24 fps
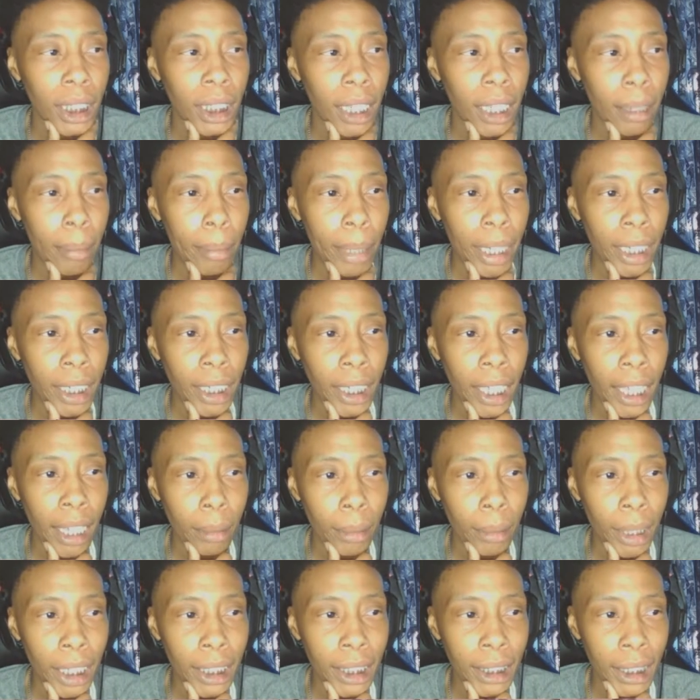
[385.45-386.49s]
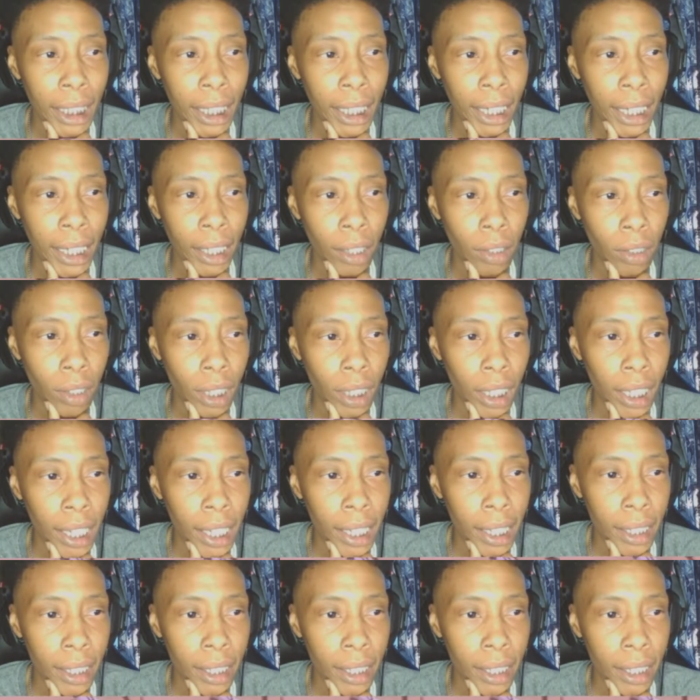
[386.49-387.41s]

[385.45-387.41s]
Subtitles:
had a better game last night. I ain't gonna lie.